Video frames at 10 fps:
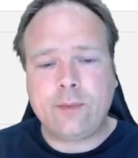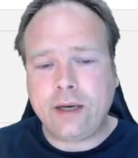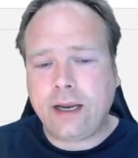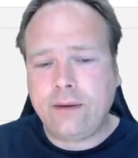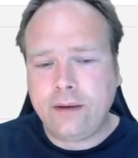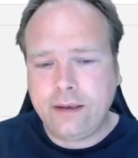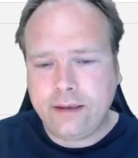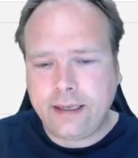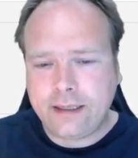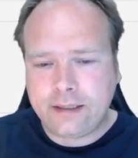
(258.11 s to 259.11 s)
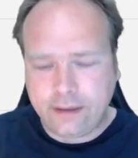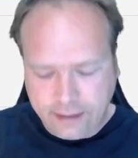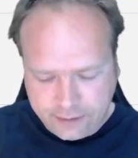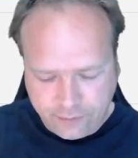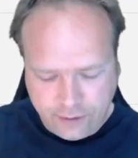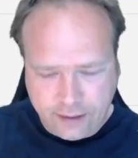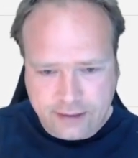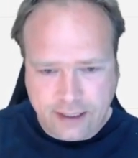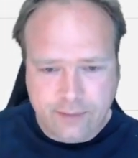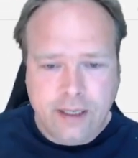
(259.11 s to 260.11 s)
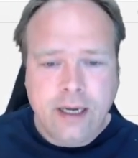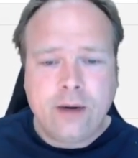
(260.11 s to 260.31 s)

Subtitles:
But that's for another time.